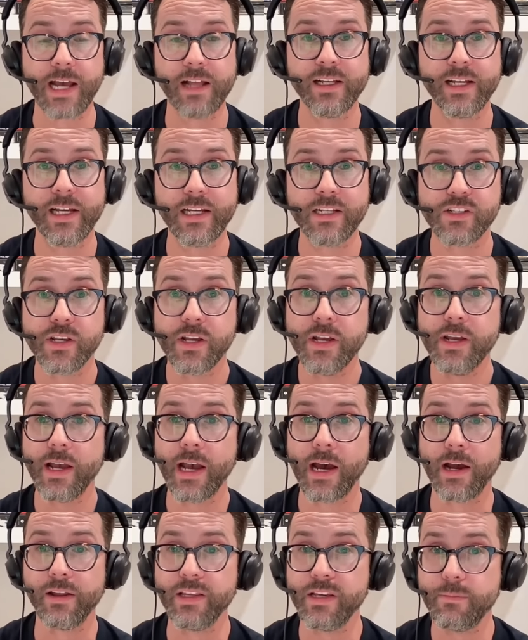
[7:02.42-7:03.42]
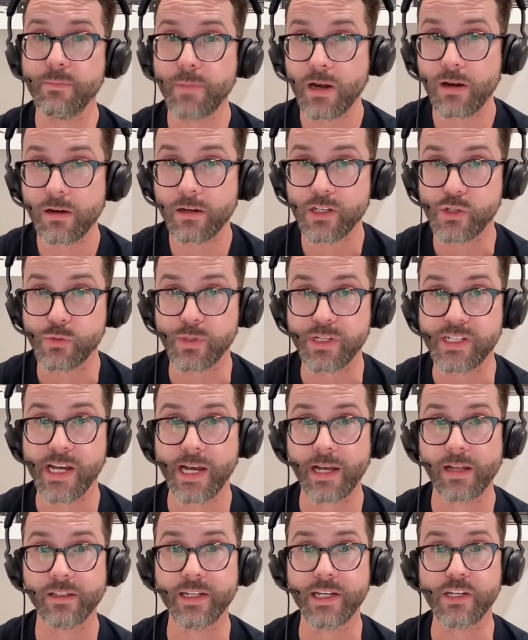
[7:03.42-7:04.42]
retaliates, how do the Americans
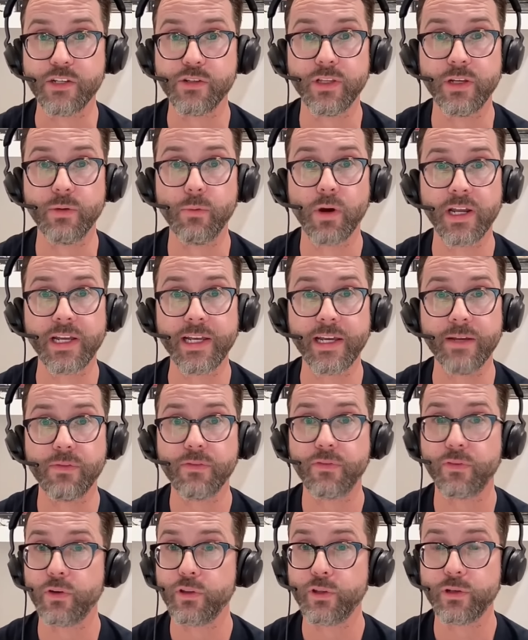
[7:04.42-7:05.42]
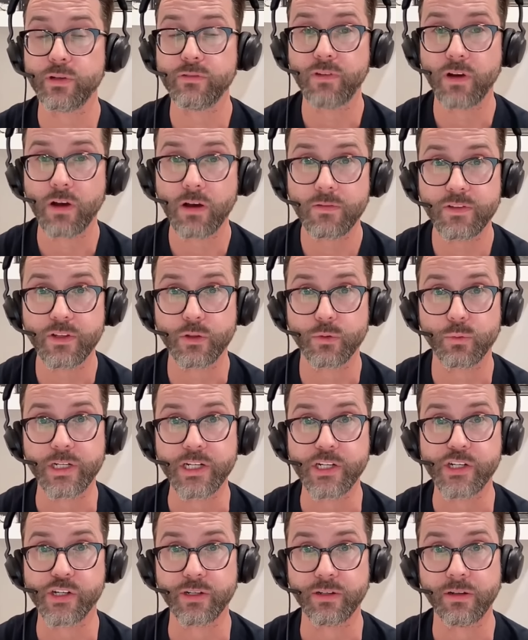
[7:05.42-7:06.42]
retaliate? Do they want to get further involved in the
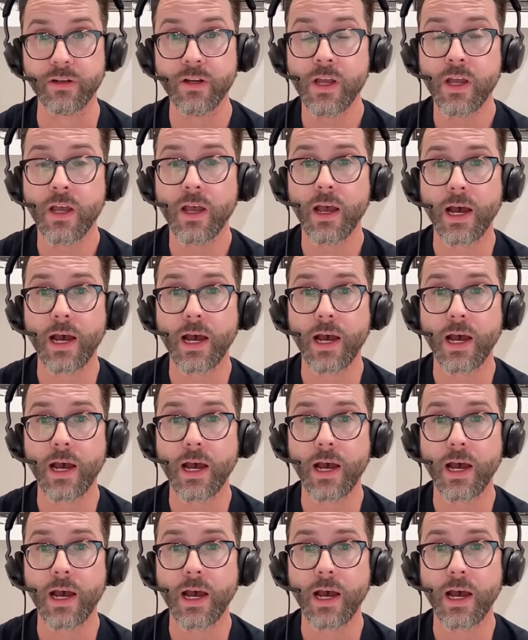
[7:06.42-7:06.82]
region?